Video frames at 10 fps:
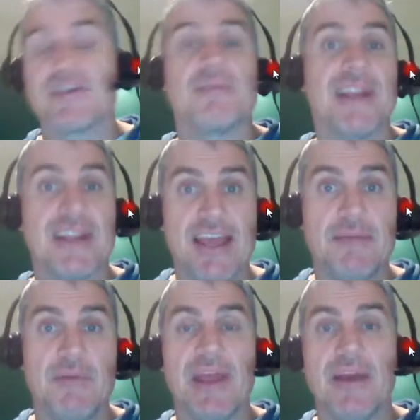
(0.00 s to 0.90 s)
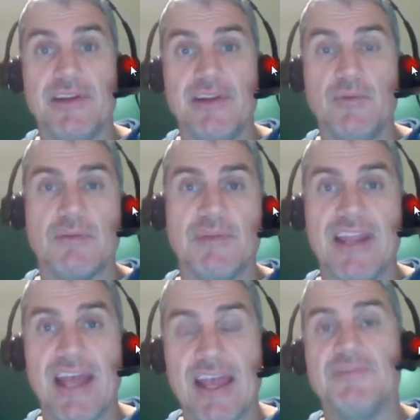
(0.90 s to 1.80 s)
I'm going to name him now, he didn't want to be named,